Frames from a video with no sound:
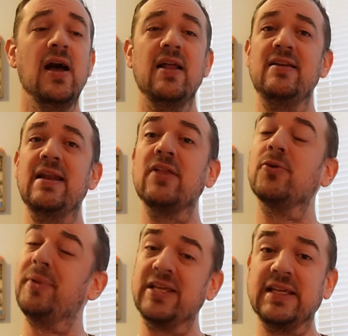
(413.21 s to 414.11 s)
Another
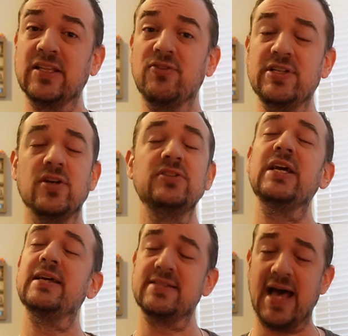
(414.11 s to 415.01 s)
big thing to research
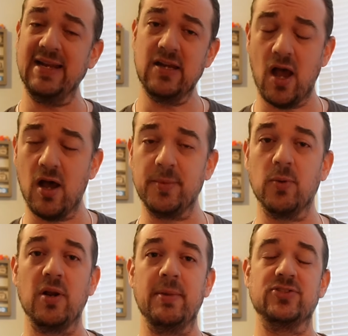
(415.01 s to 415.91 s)
is that um, you
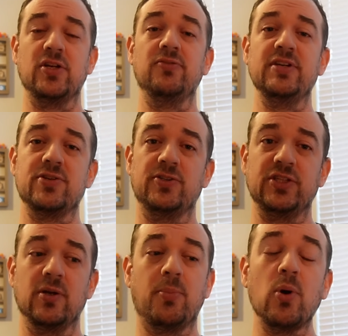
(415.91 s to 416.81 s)
want to make sure you're researching
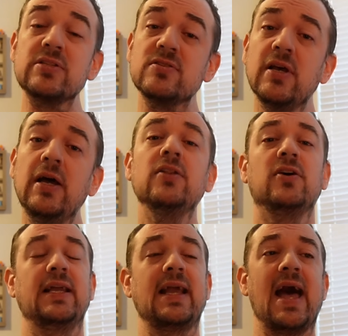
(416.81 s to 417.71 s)
your ports,
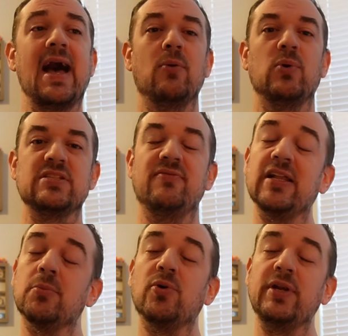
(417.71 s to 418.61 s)
looking at what's
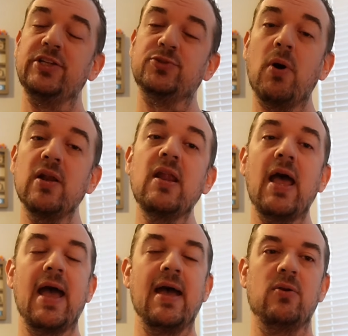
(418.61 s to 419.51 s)
available in each one
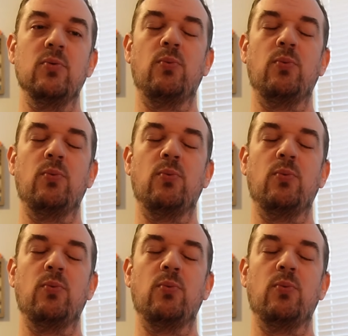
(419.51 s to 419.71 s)
and